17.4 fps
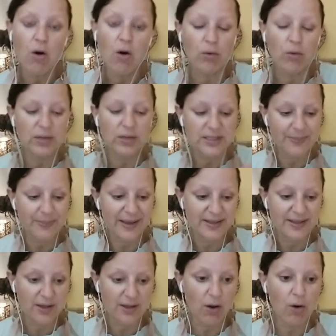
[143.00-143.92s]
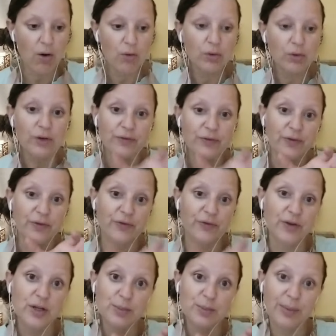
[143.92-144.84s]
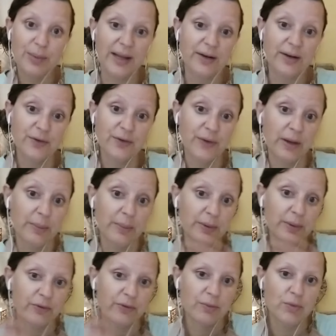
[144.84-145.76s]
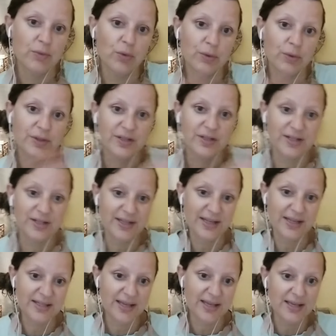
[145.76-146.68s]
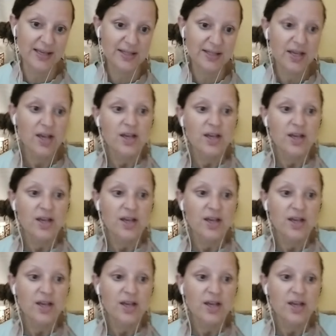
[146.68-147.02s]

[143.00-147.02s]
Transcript: spans the whole of the first plane of development from 0 to 6 years.